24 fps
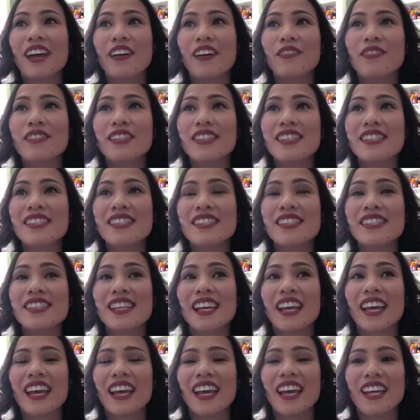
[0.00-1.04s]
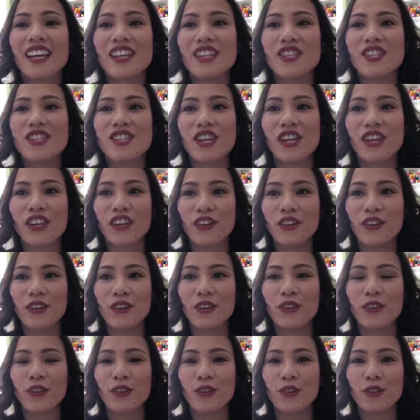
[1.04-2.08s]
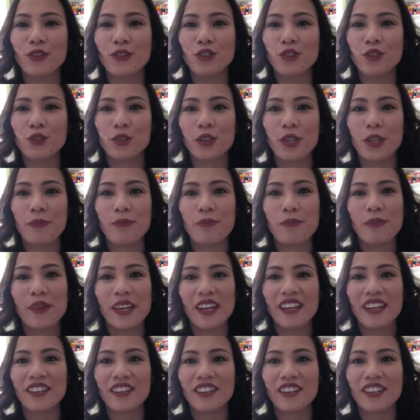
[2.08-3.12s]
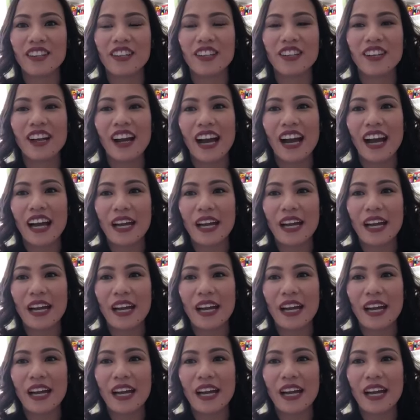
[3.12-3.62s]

I would say to dream bigger.